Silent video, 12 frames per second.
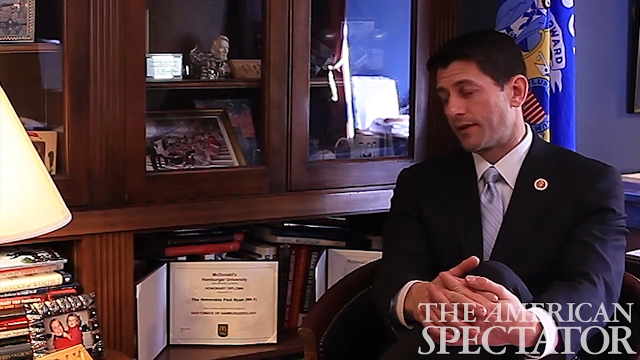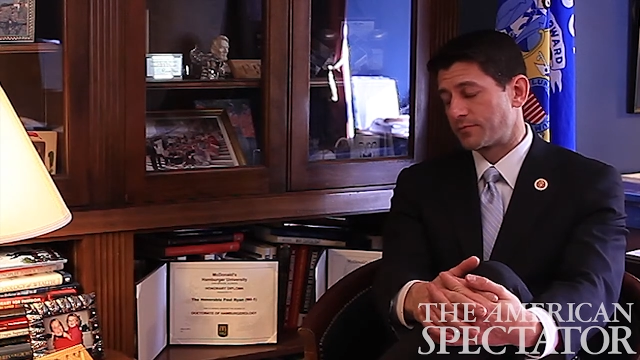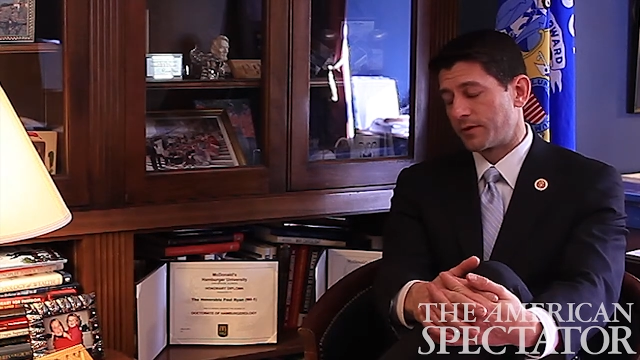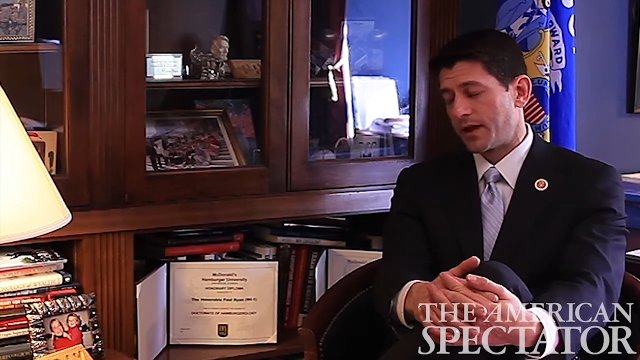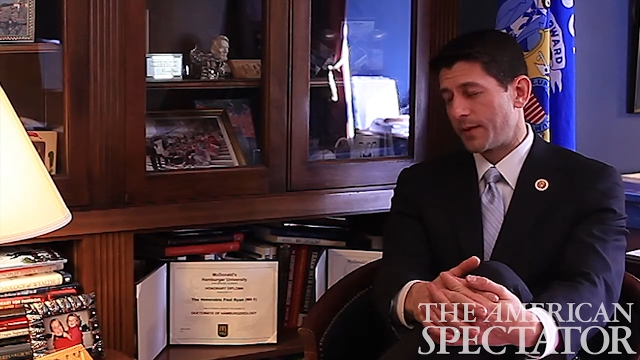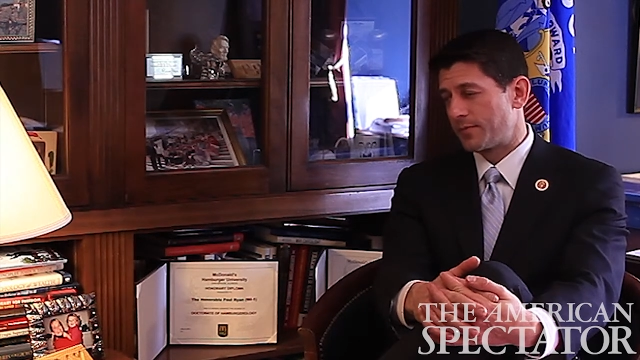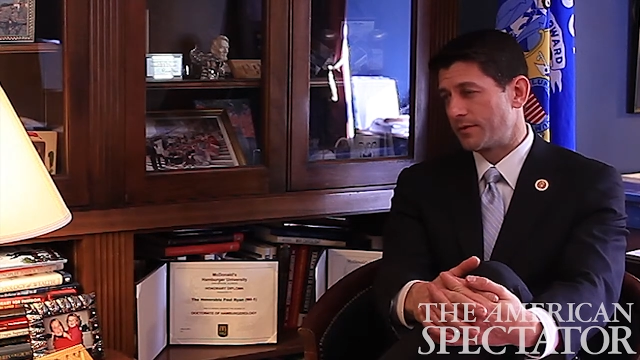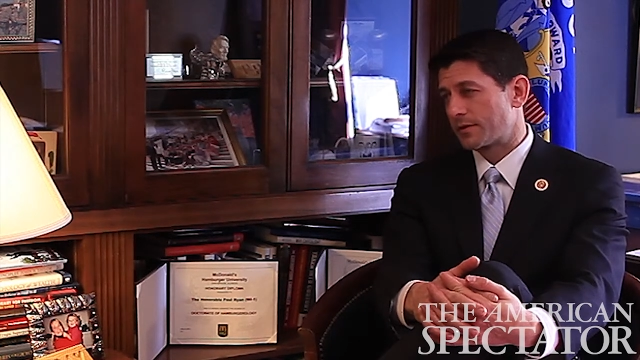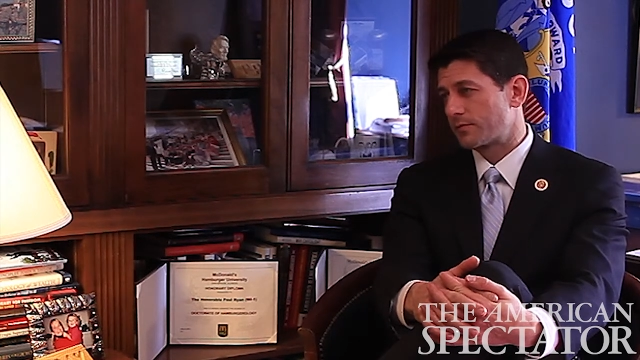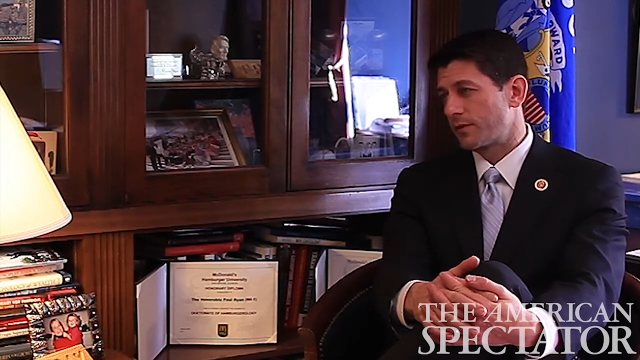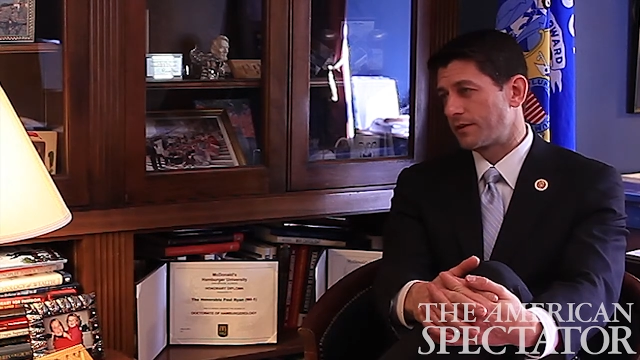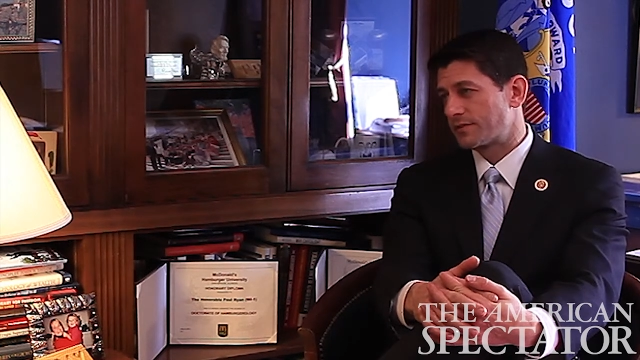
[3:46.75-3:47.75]
That's what happened
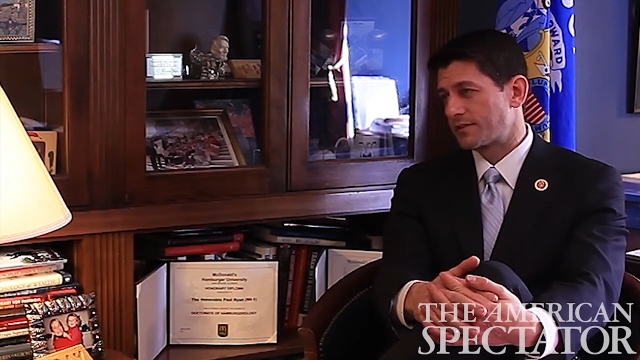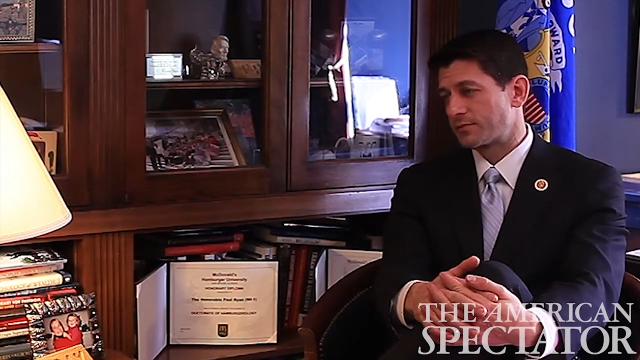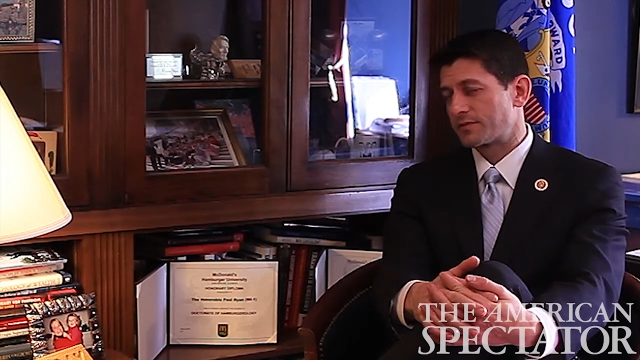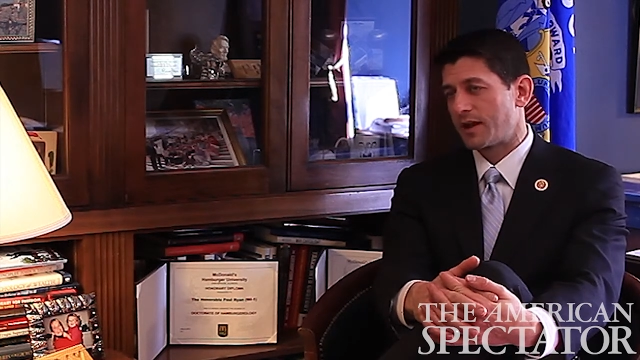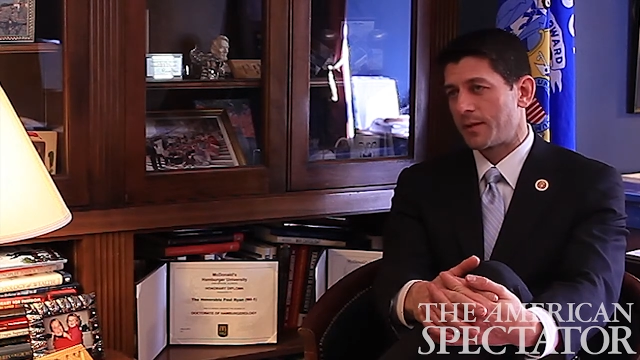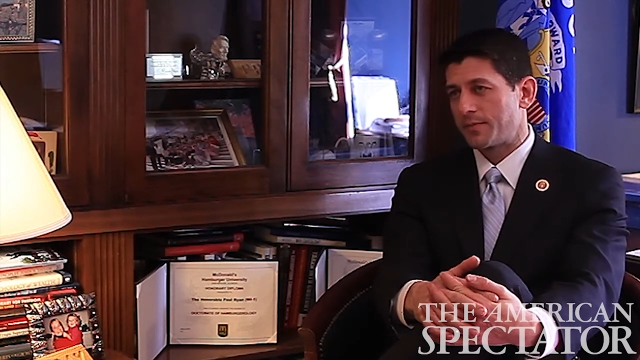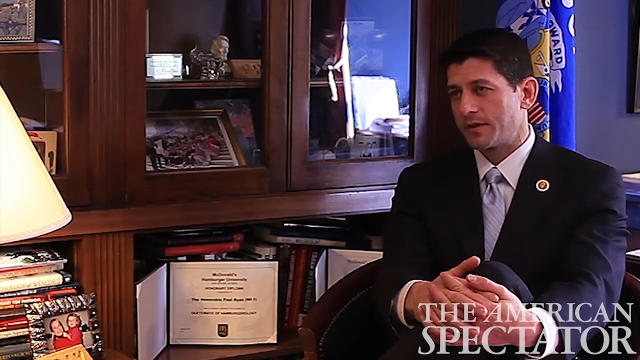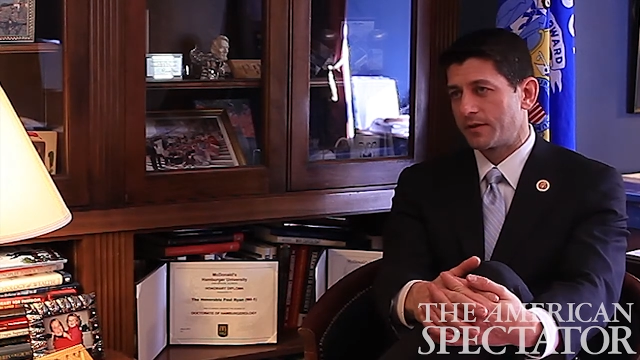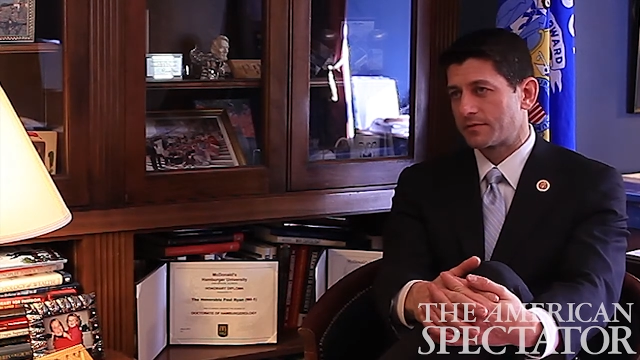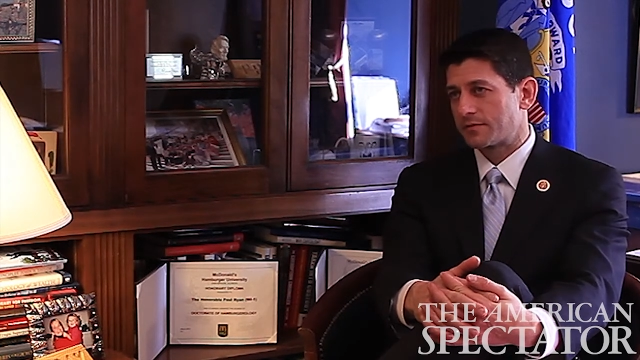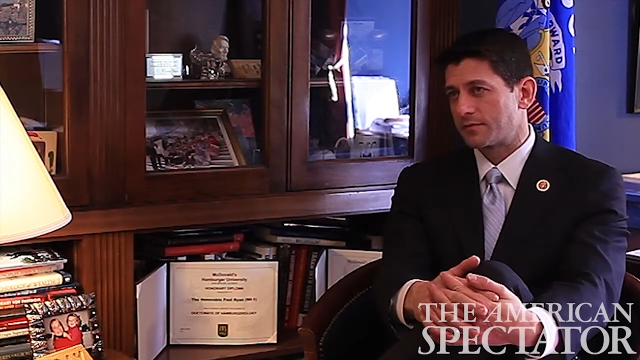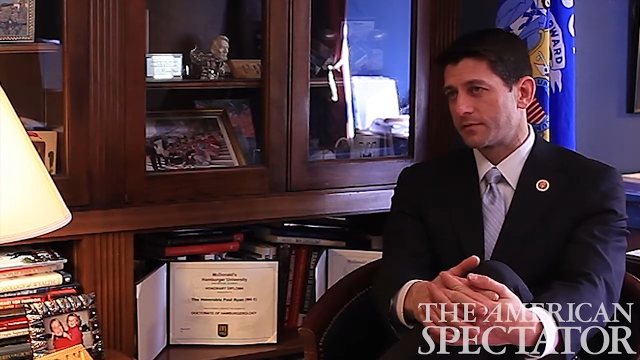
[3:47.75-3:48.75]
to Greece. That's what's
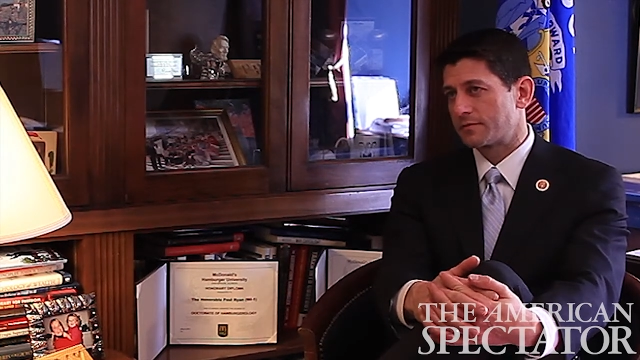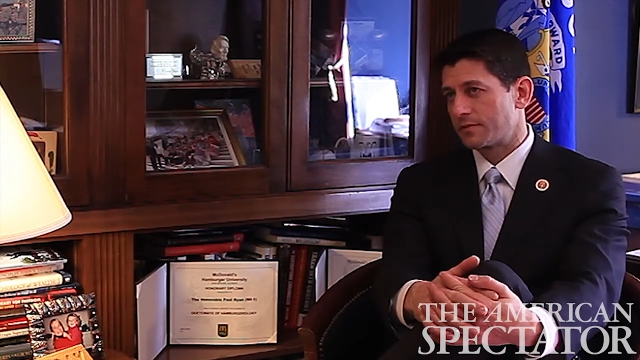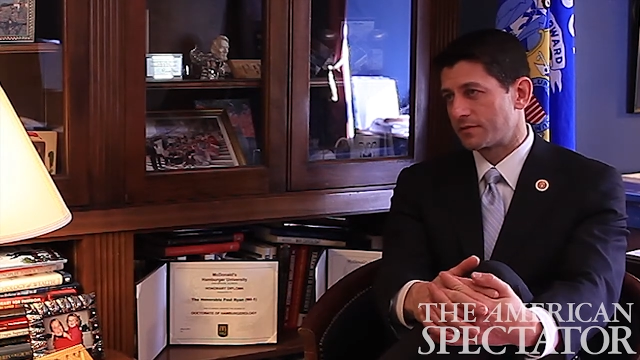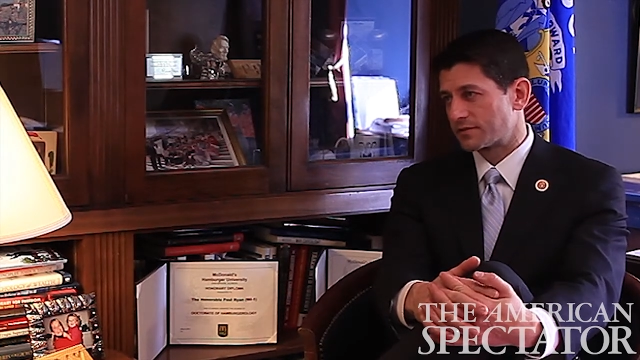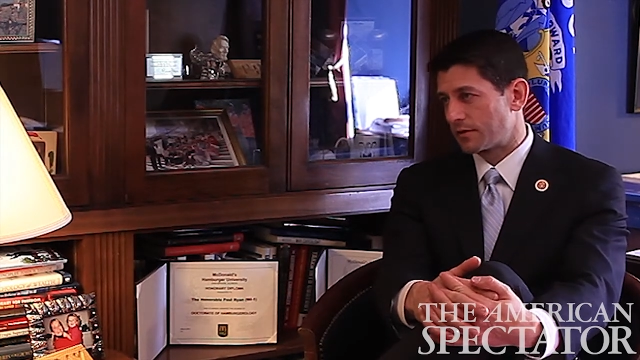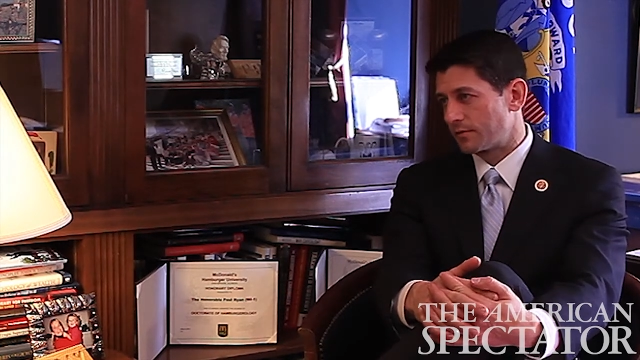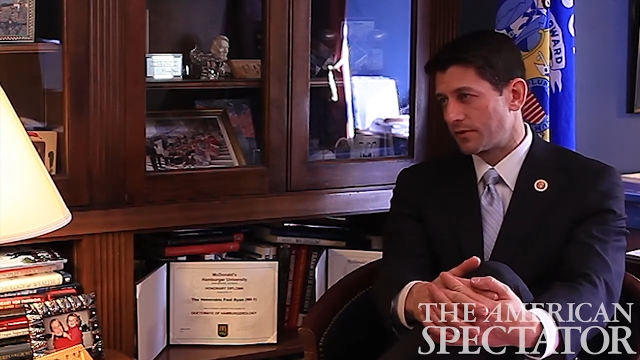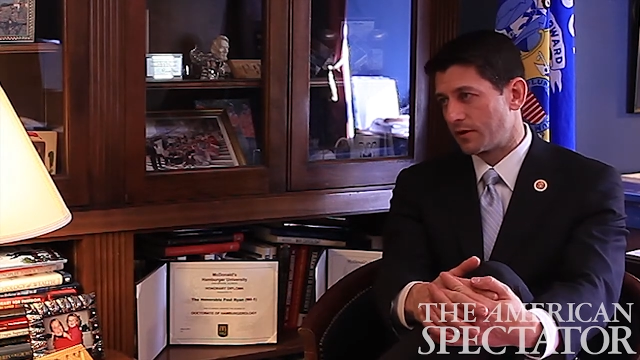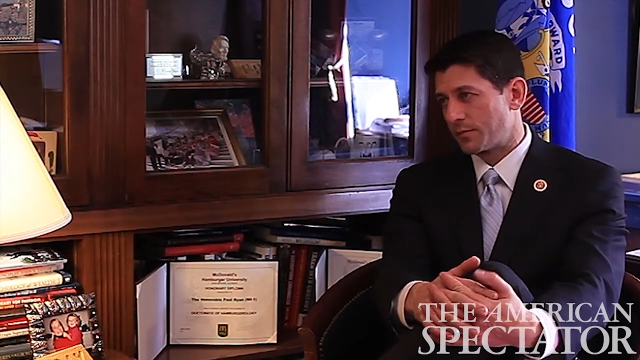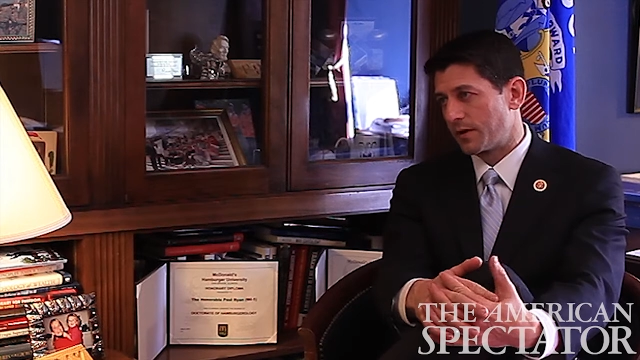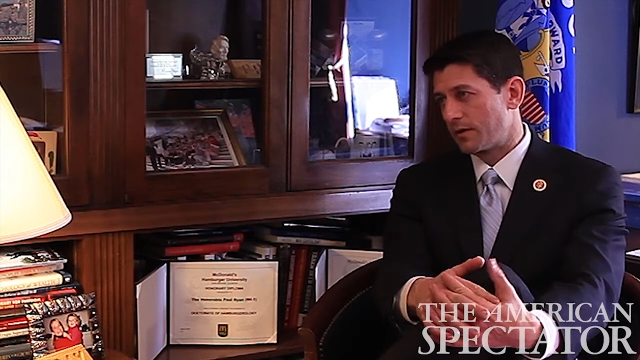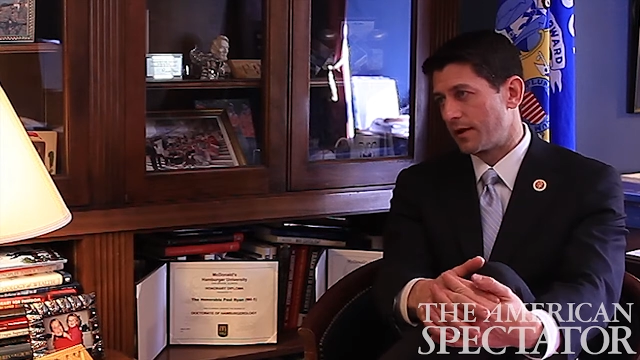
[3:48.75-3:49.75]
happening to the southern
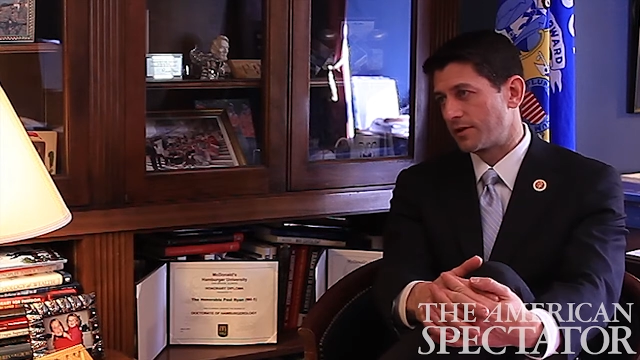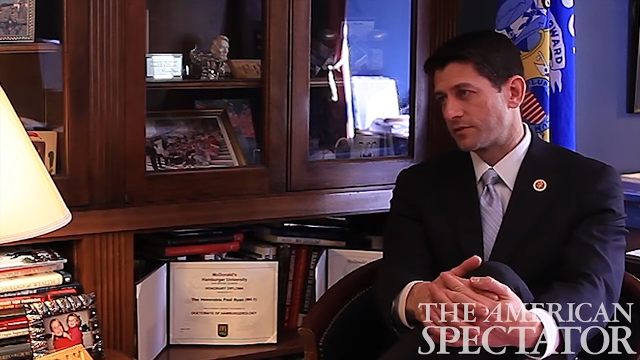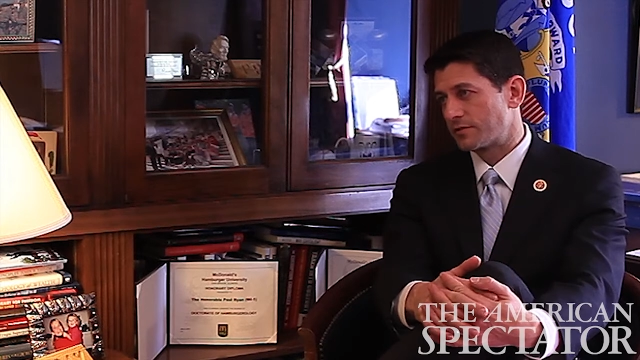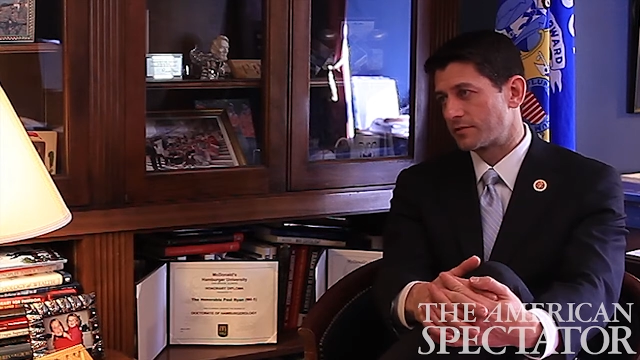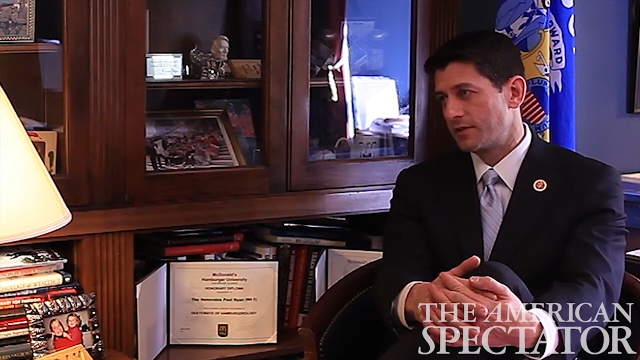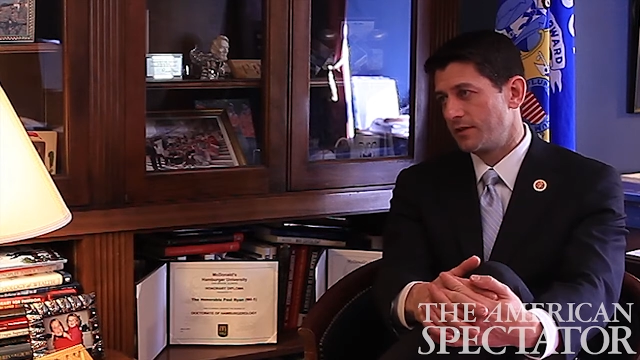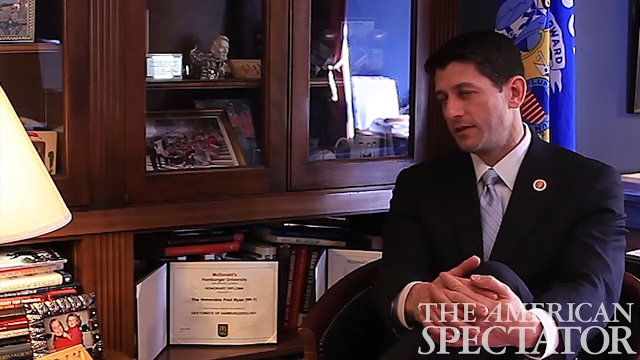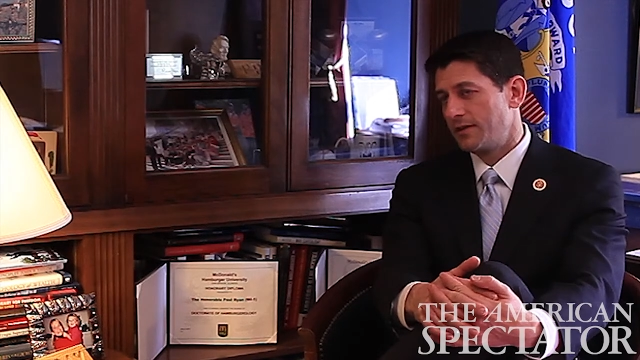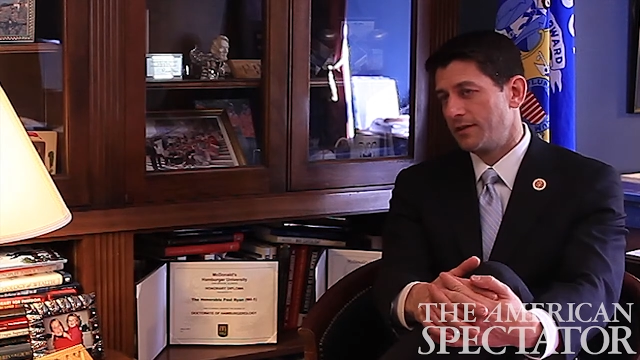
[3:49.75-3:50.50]
European nations.